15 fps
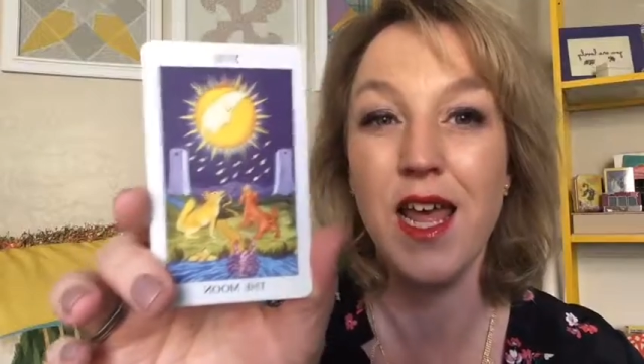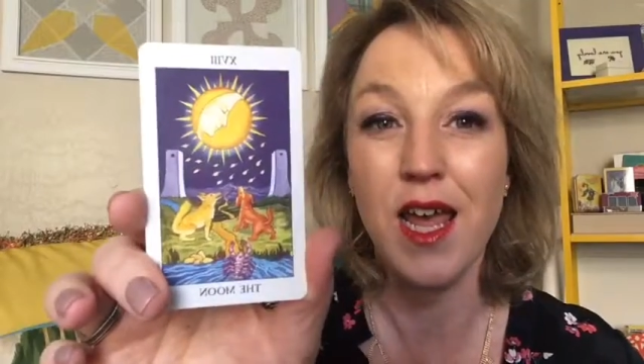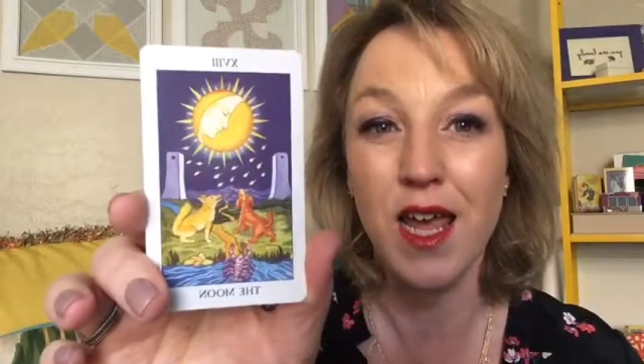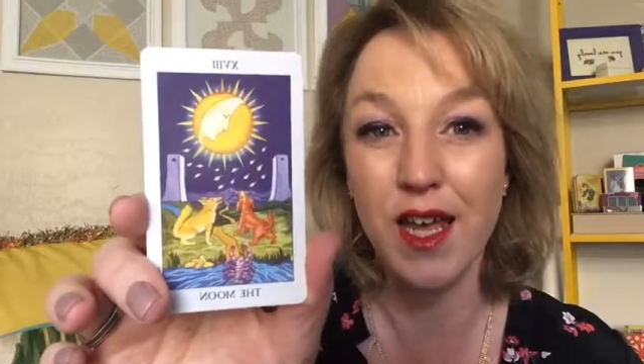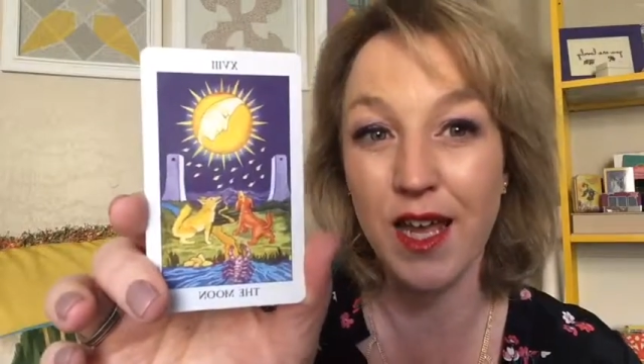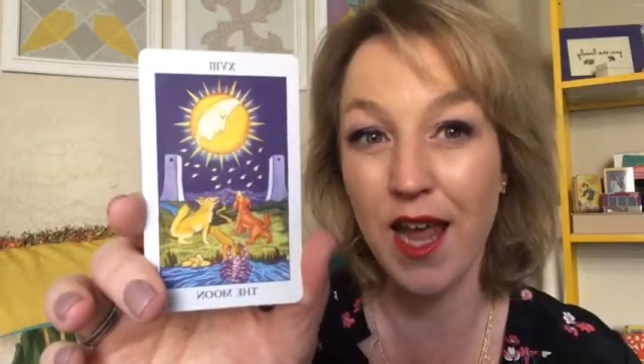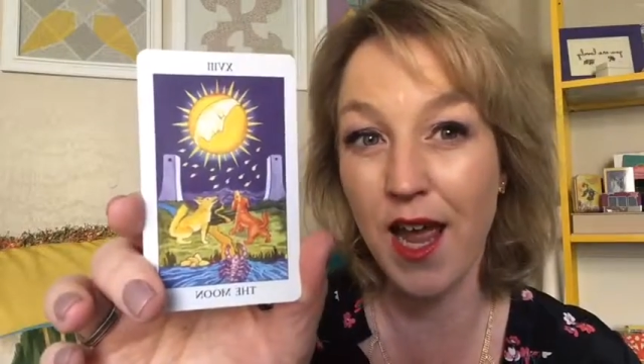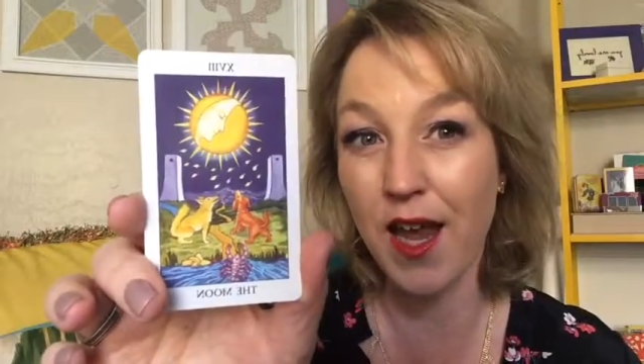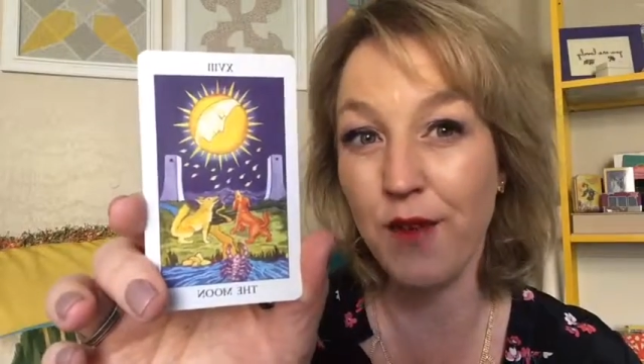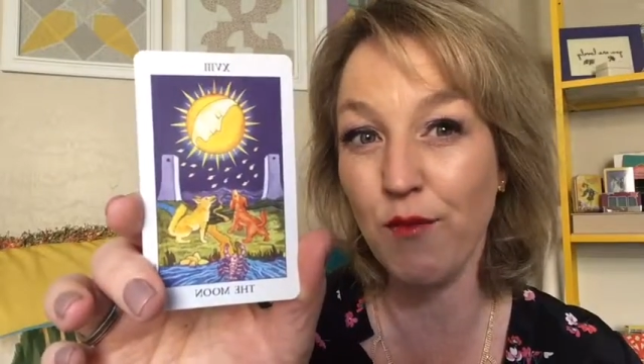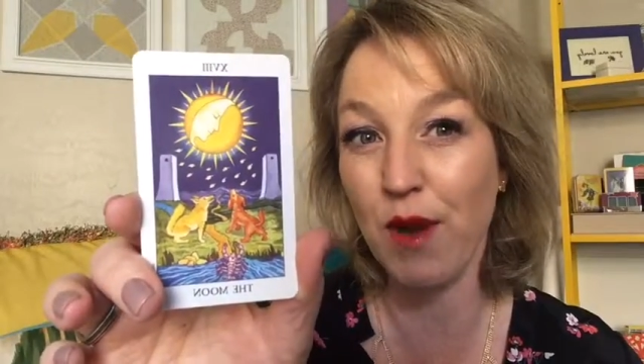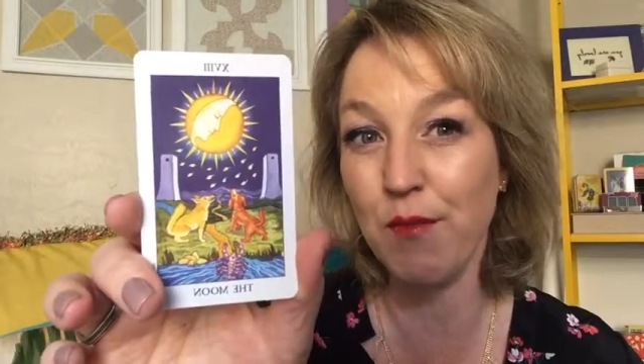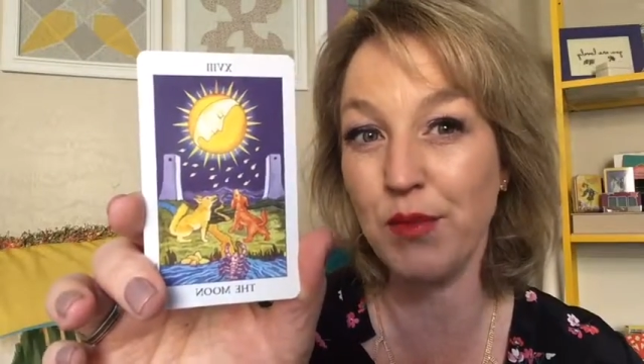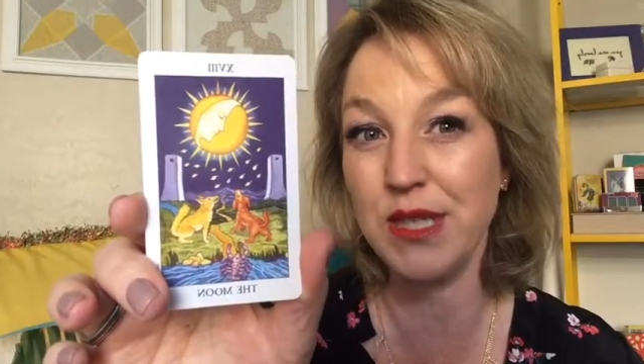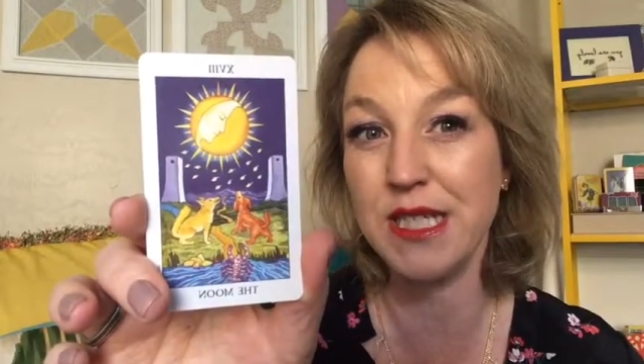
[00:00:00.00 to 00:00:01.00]
it can
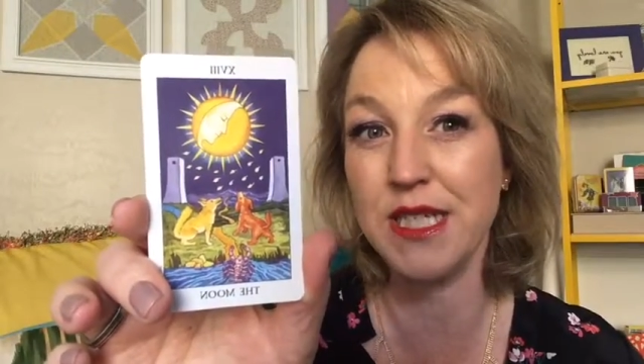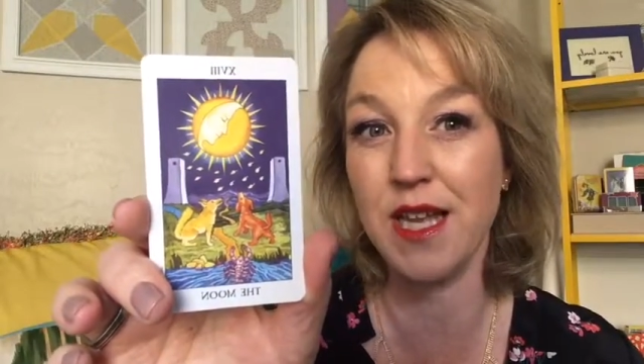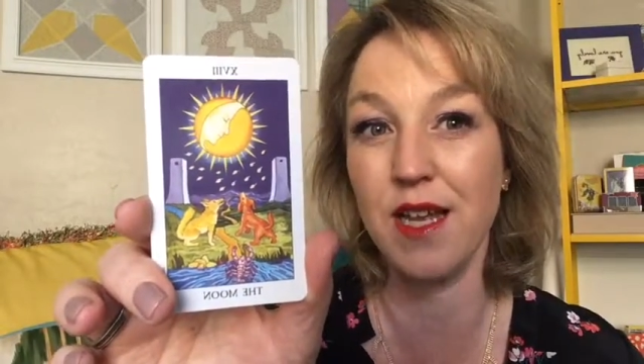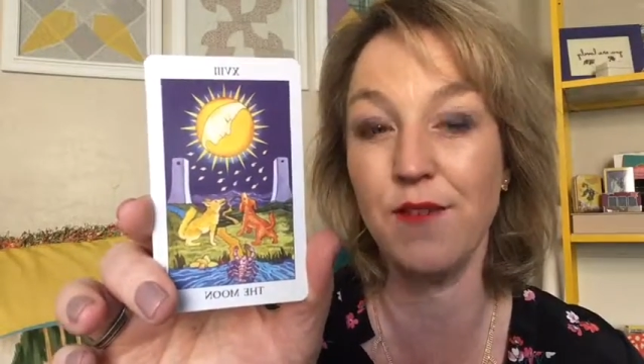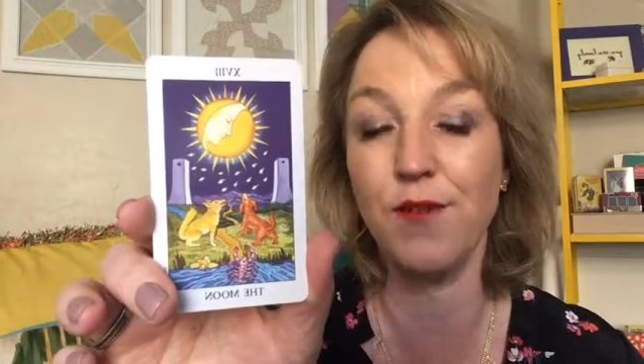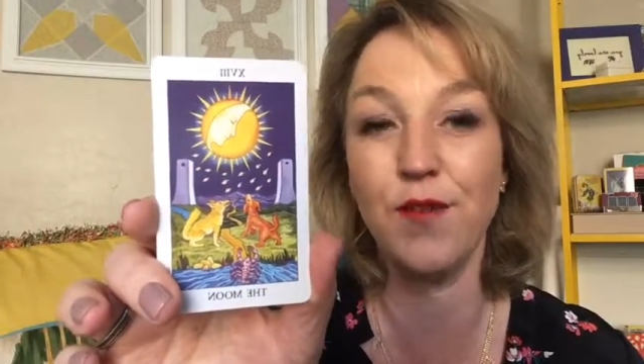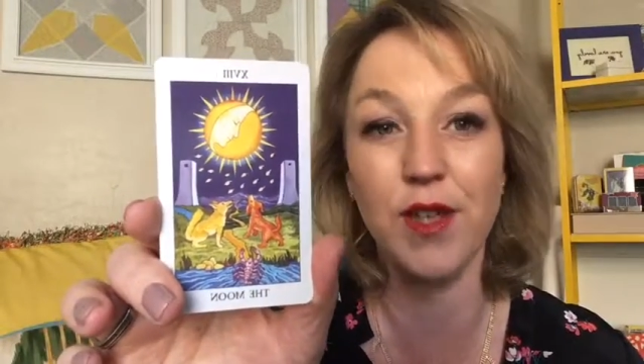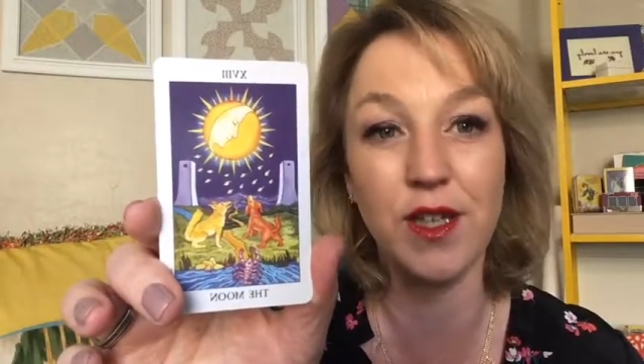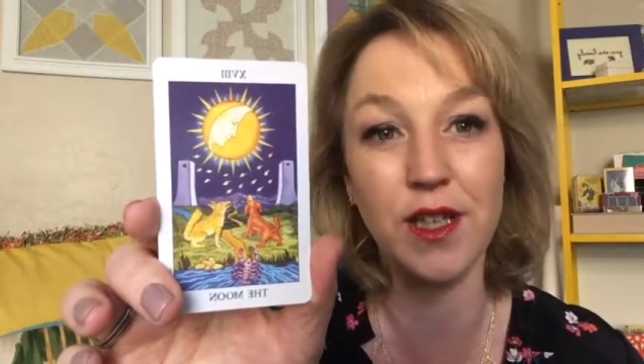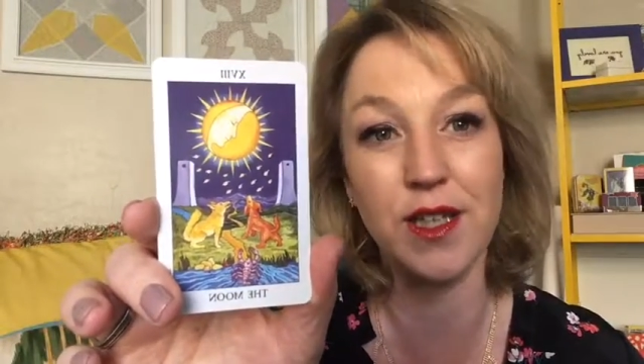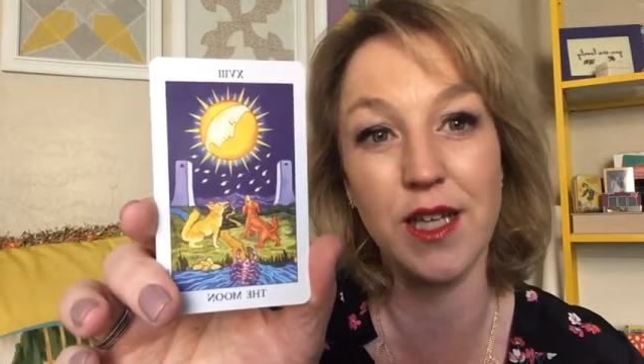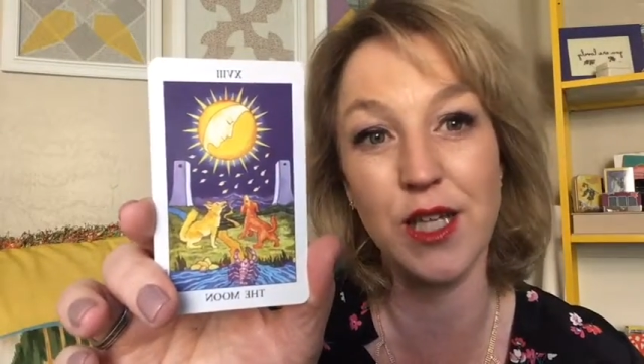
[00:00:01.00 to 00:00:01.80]
represent feeling